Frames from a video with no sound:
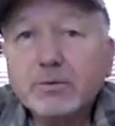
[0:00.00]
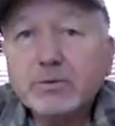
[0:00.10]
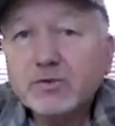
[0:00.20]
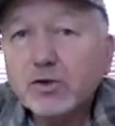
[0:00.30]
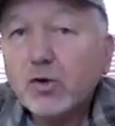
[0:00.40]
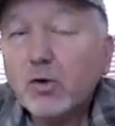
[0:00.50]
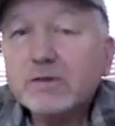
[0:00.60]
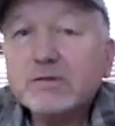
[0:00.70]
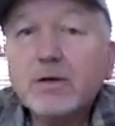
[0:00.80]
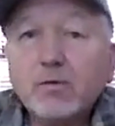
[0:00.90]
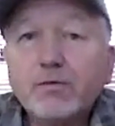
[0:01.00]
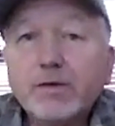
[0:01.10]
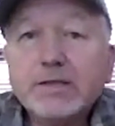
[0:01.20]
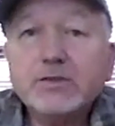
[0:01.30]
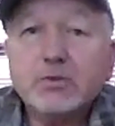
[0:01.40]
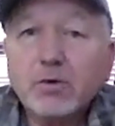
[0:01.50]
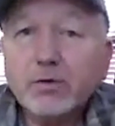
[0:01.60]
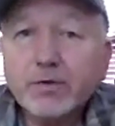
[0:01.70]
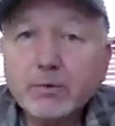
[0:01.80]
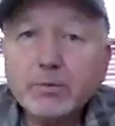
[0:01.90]
So it's a nice little feature, and
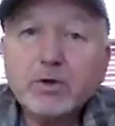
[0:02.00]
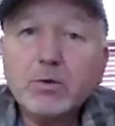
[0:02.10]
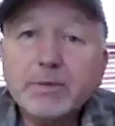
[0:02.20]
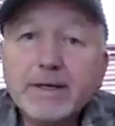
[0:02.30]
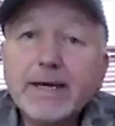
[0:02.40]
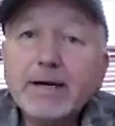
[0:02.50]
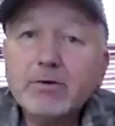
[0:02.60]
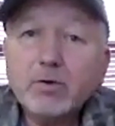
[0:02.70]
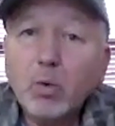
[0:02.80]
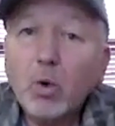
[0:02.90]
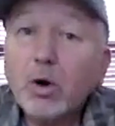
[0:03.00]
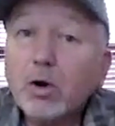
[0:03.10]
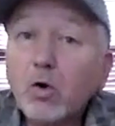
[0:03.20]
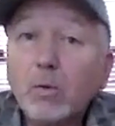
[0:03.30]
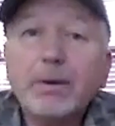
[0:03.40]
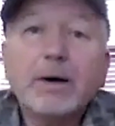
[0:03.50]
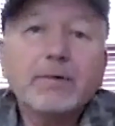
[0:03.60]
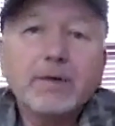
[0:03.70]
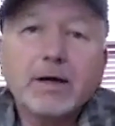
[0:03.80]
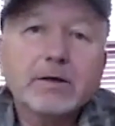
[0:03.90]
I think we're going to be hearing quite a lot
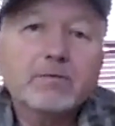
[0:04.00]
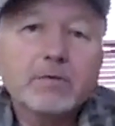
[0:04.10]
about that in the